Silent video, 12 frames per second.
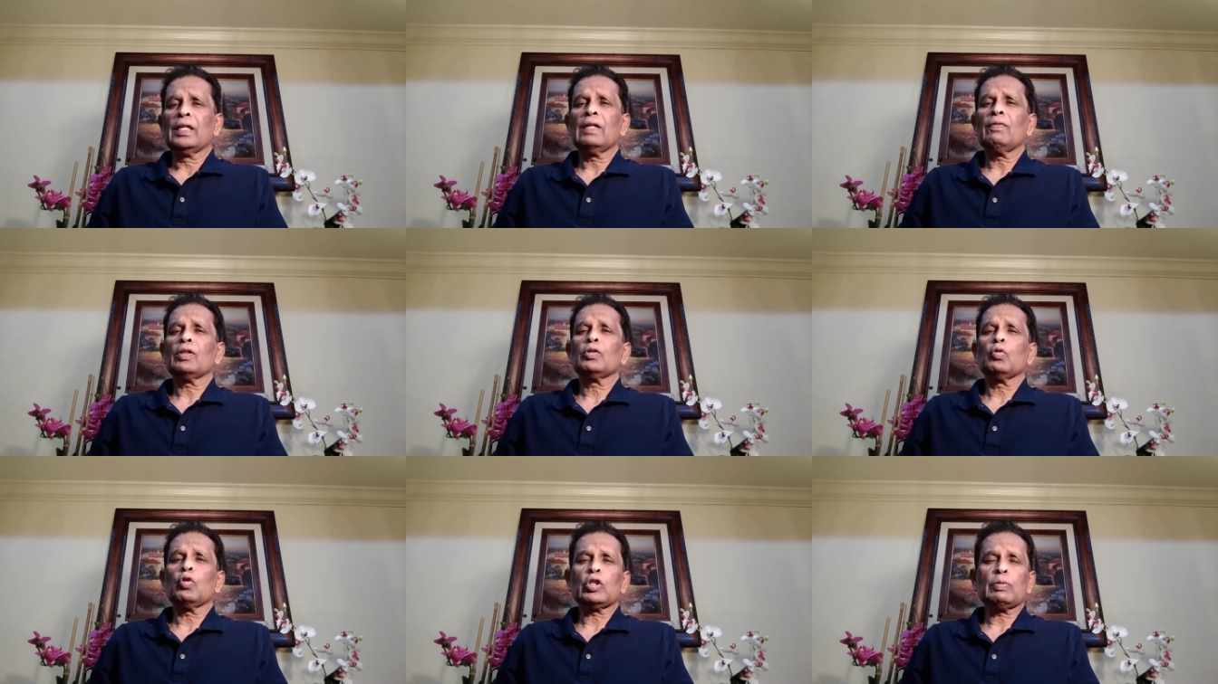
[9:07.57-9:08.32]

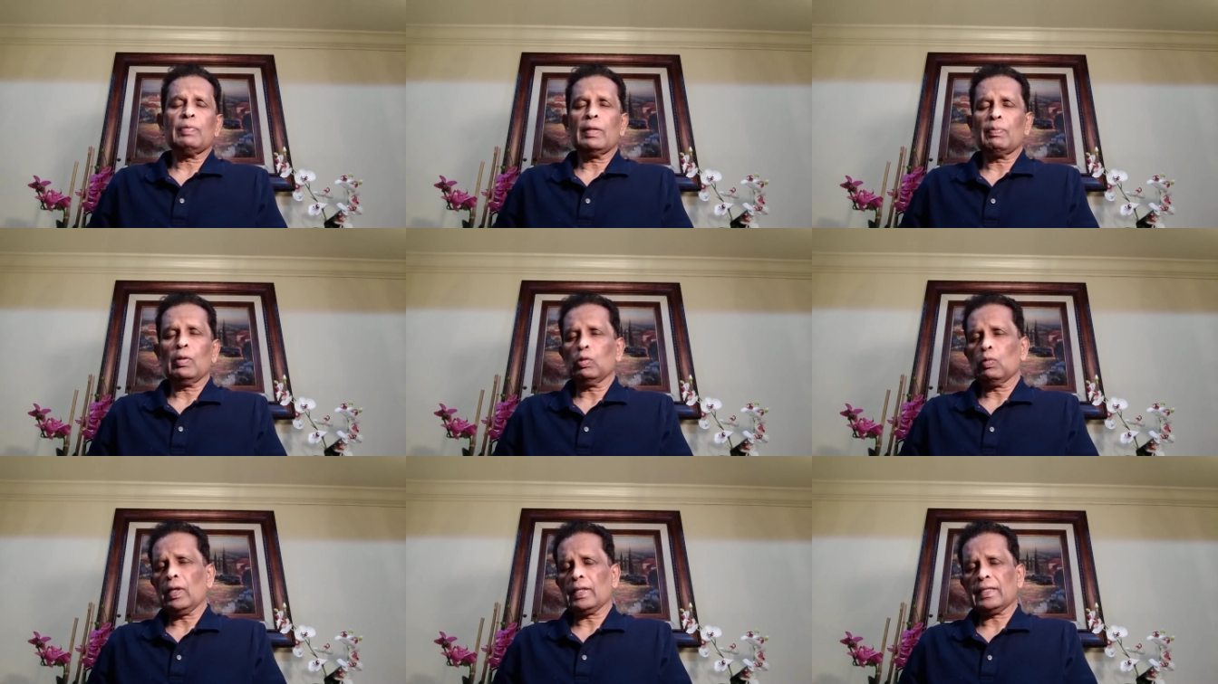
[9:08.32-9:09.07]
Even those people
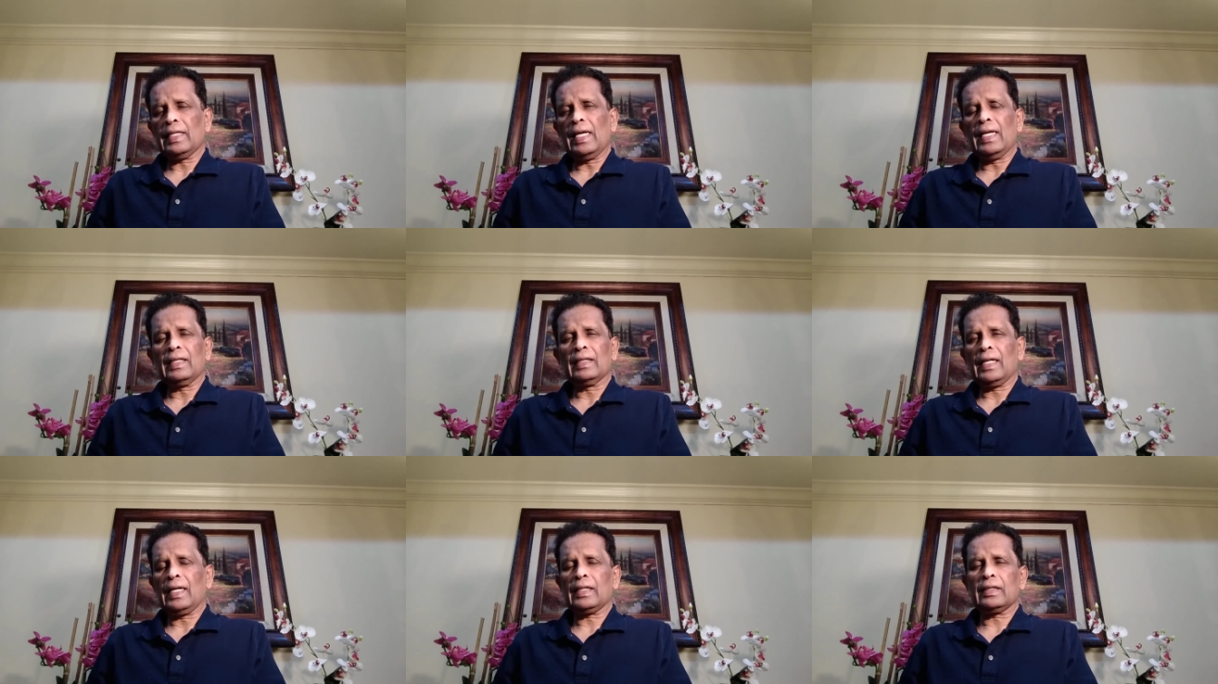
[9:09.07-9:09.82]
who are
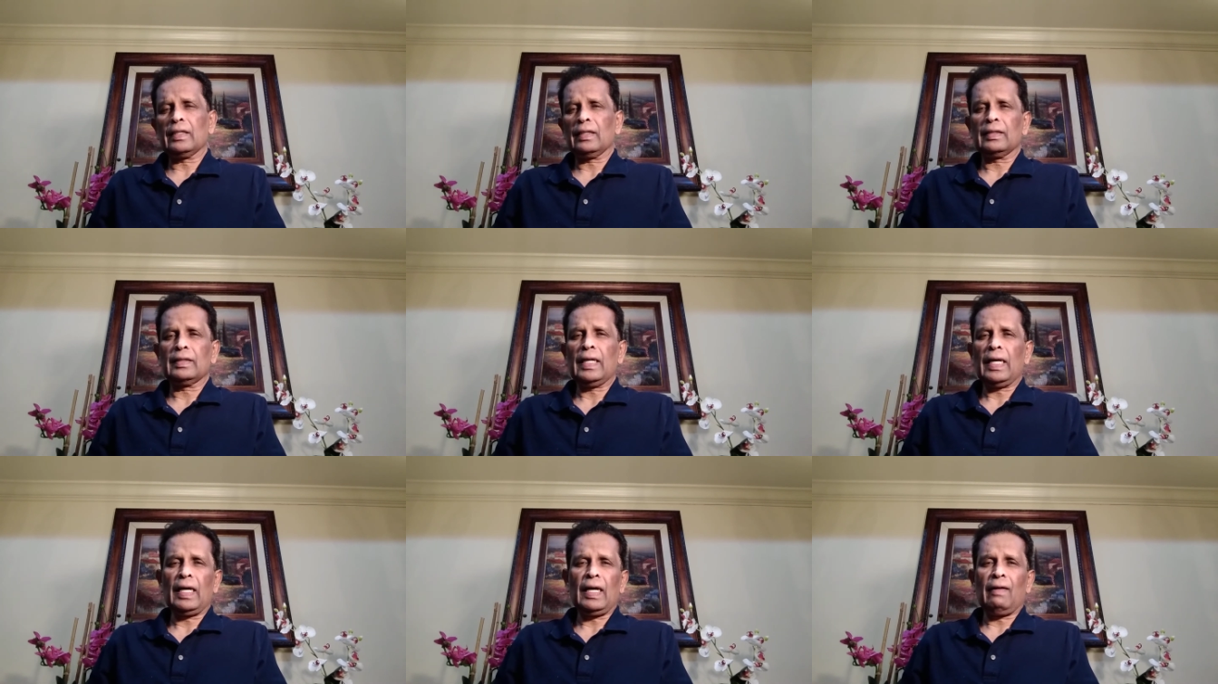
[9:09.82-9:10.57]
saying that
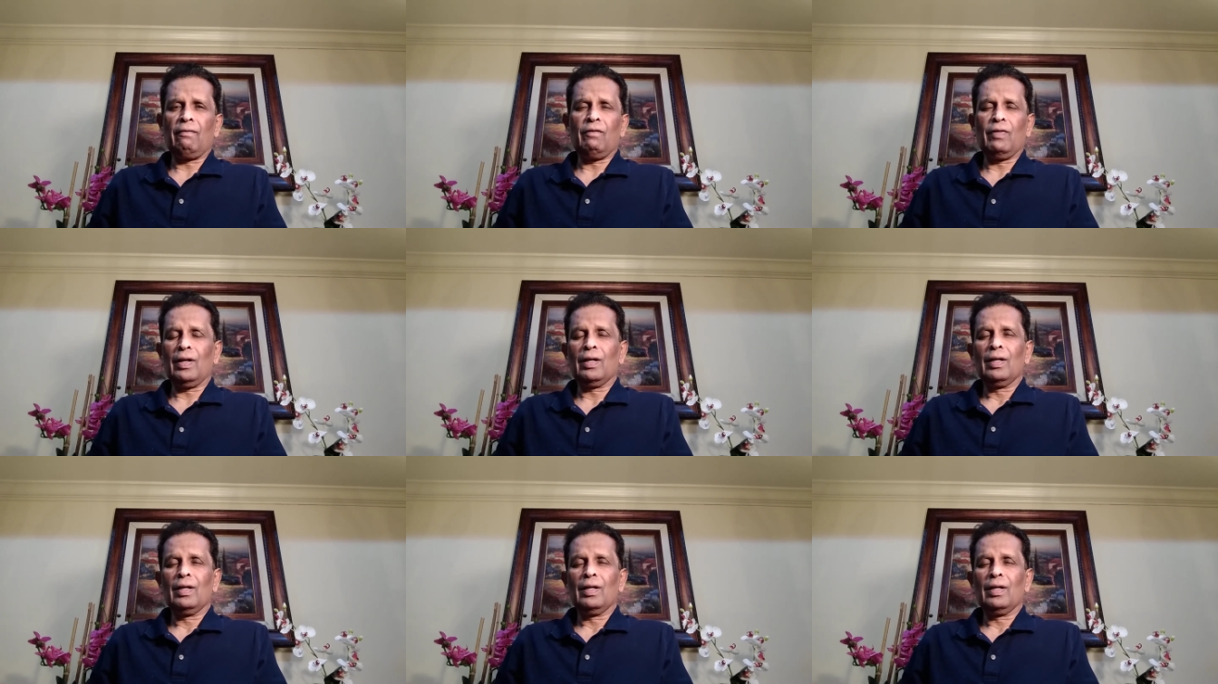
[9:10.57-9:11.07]
they have